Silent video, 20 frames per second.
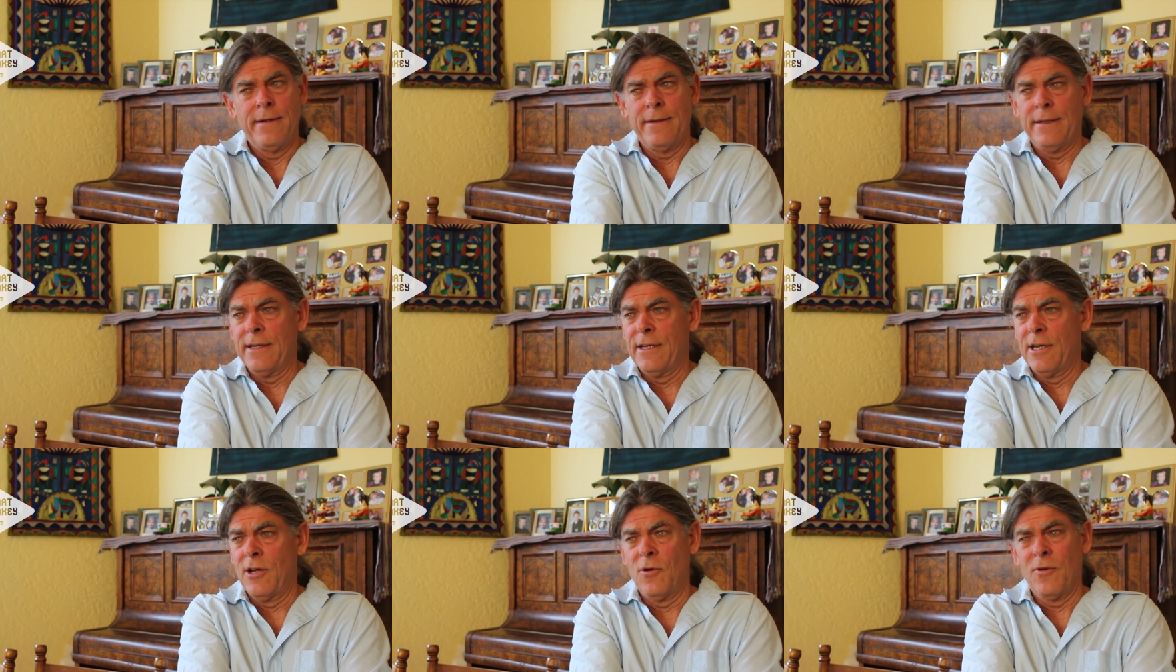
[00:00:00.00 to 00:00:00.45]

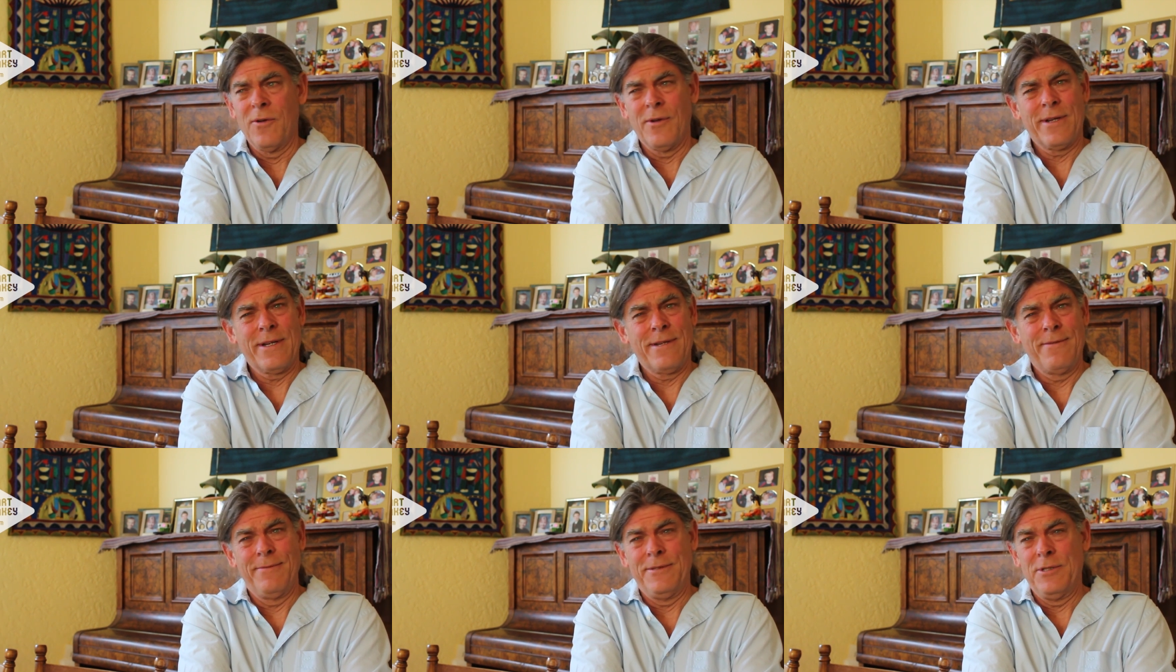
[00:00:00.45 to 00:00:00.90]
you
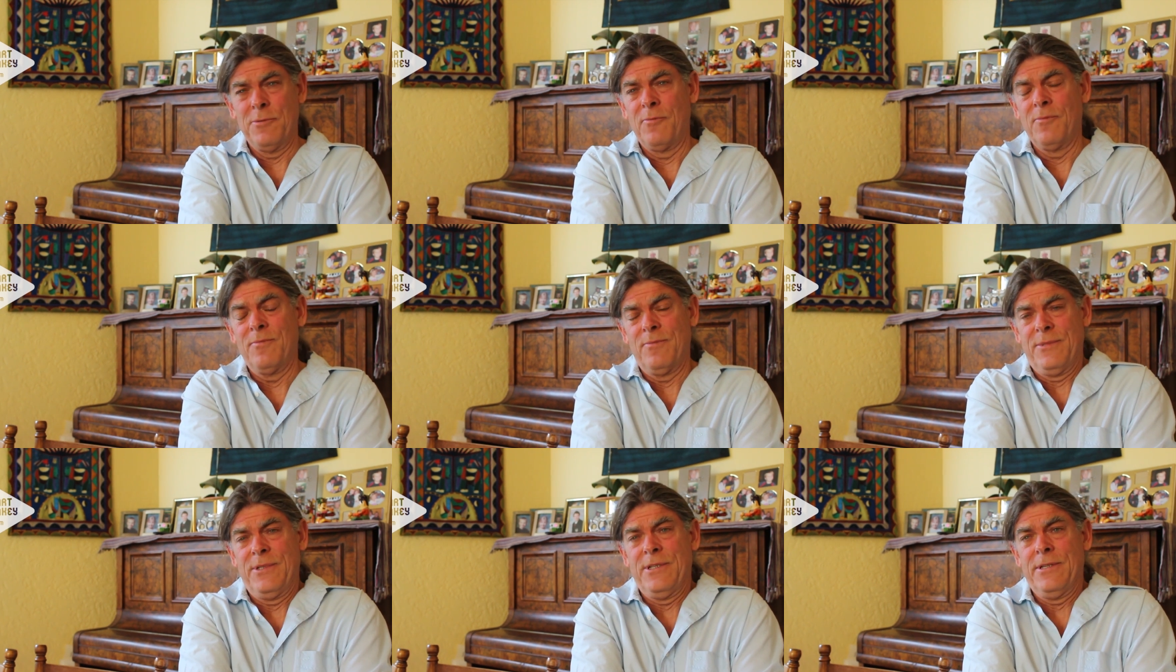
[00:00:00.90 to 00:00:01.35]
know,
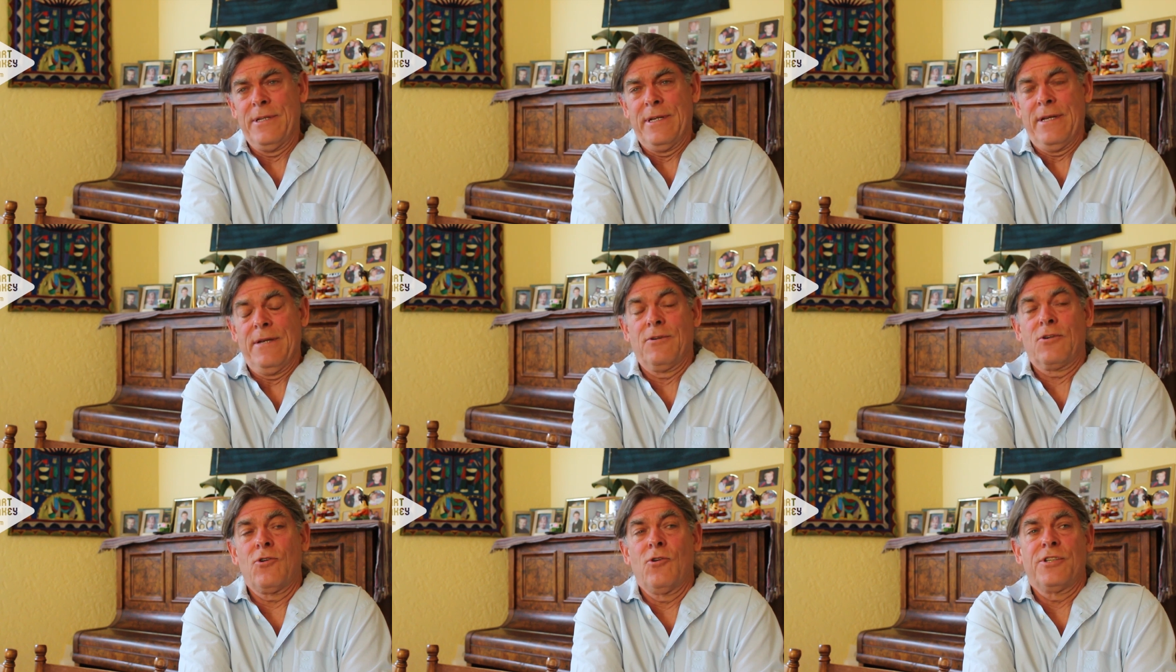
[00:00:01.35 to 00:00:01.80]
you,
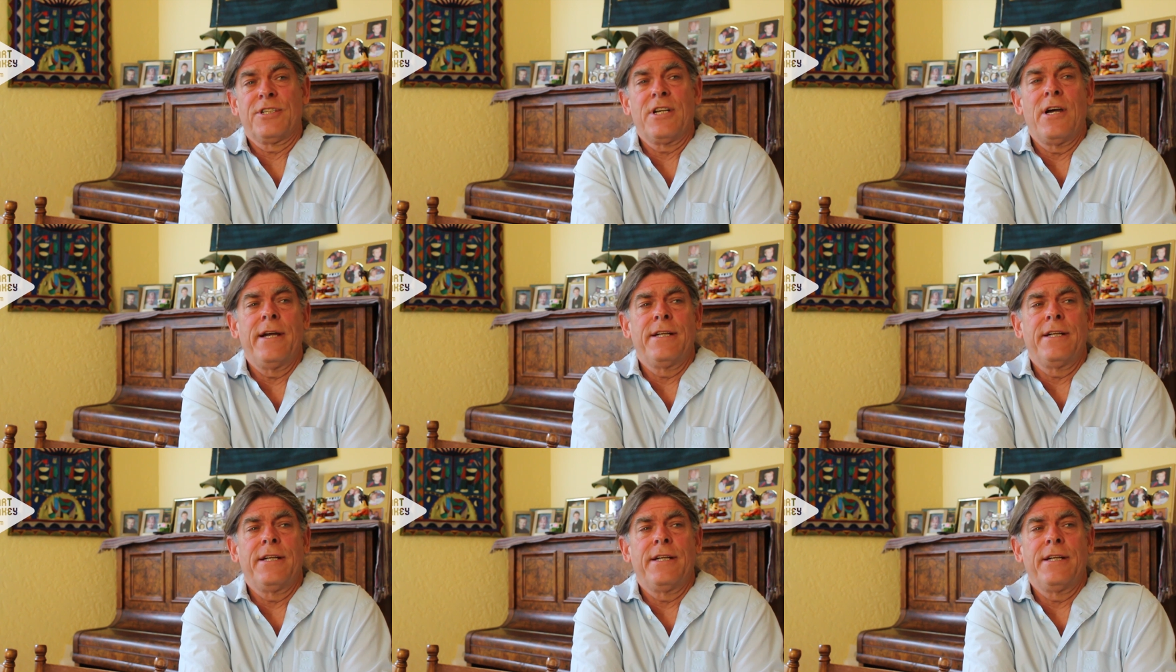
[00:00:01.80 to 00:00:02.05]
you, of course,